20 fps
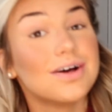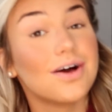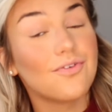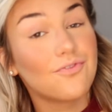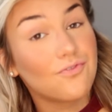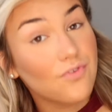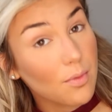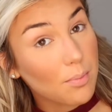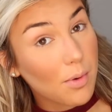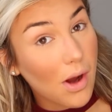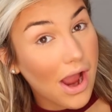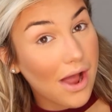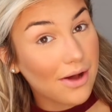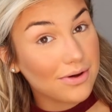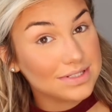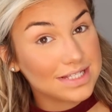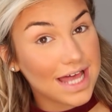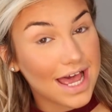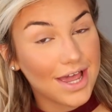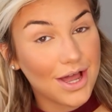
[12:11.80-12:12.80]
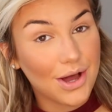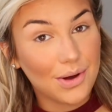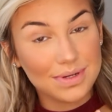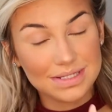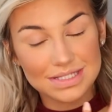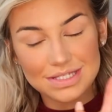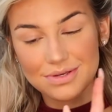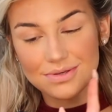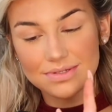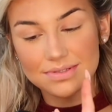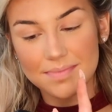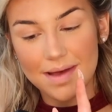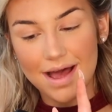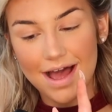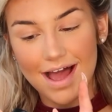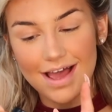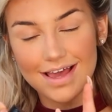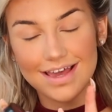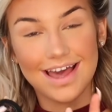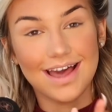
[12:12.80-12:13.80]
For brows, I always use
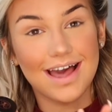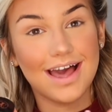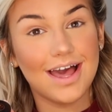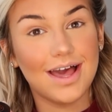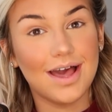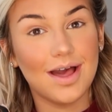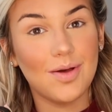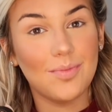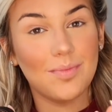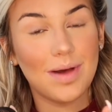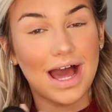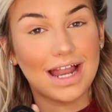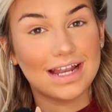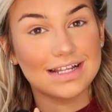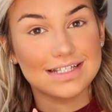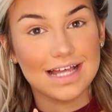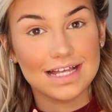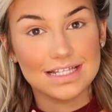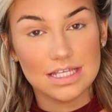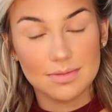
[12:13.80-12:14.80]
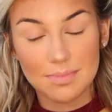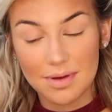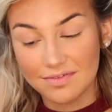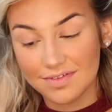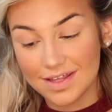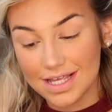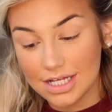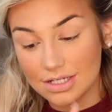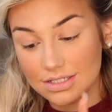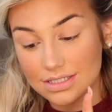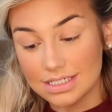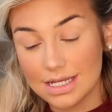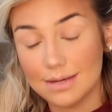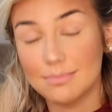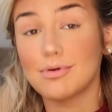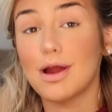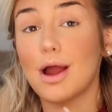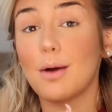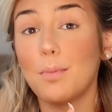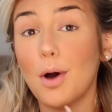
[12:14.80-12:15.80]
my Anastasia Beverly Hills
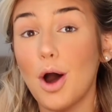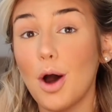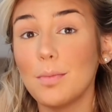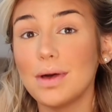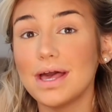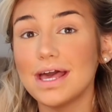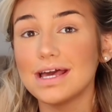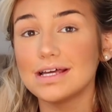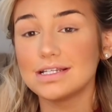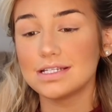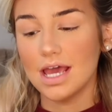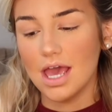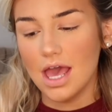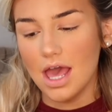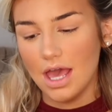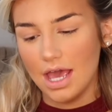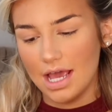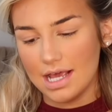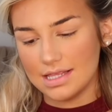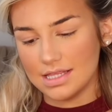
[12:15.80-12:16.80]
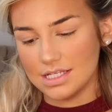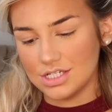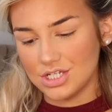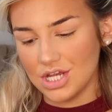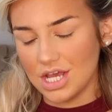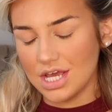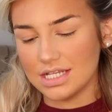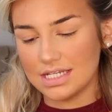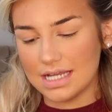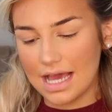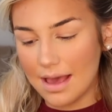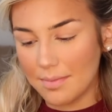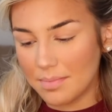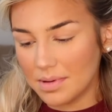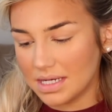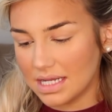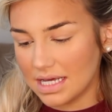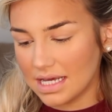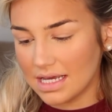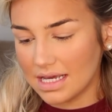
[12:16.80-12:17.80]
Dip Brow Pomade in the shade
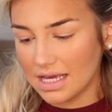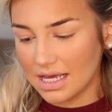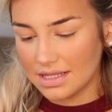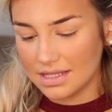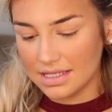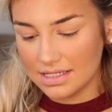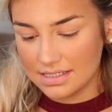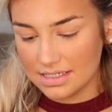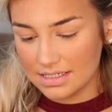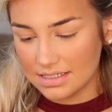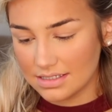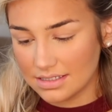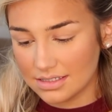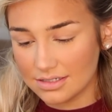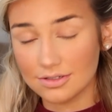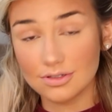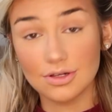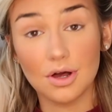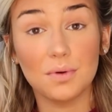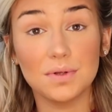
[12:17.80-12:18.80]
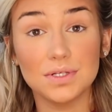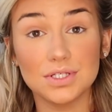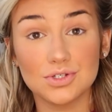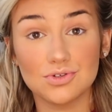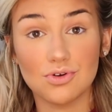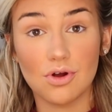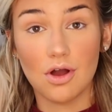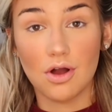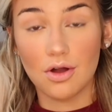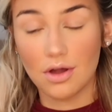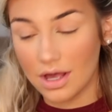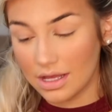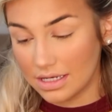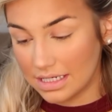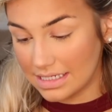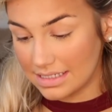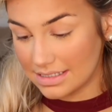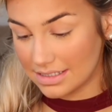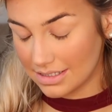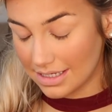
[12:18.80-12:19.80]
Ebony. This is still going strong
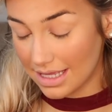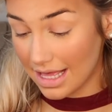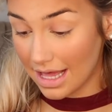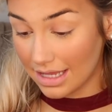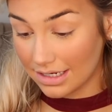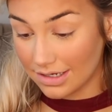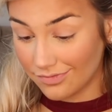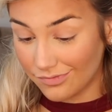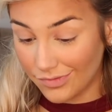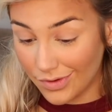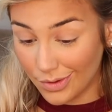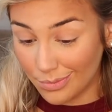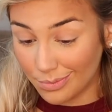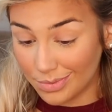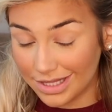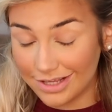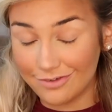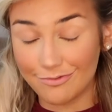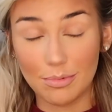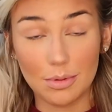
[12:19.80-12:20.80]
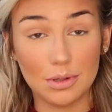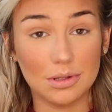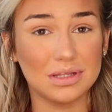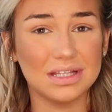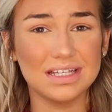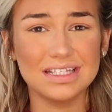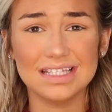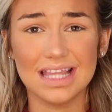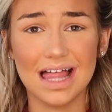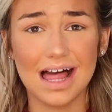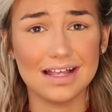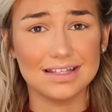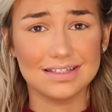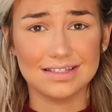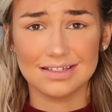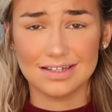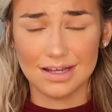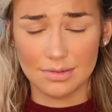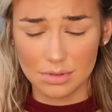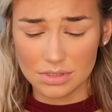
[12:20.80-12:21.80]
and it's kind of unbelievable. These
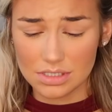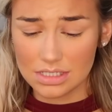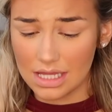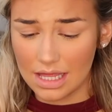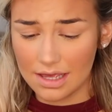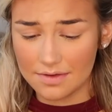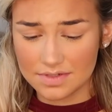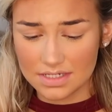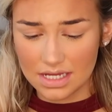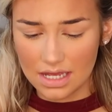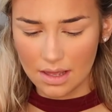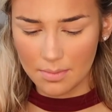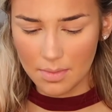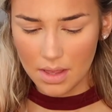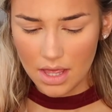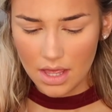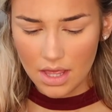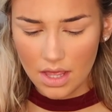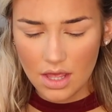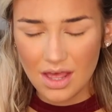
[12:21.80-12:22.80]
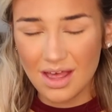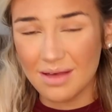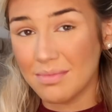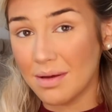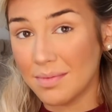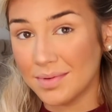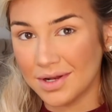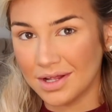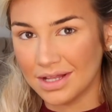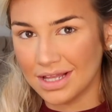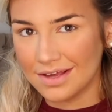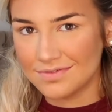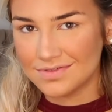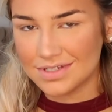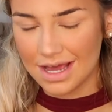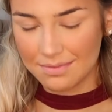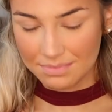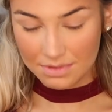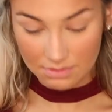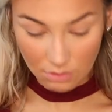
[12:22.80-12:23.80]
last a bloody lifetime. Maybe not a
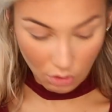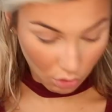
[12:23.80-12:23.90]
lifetime.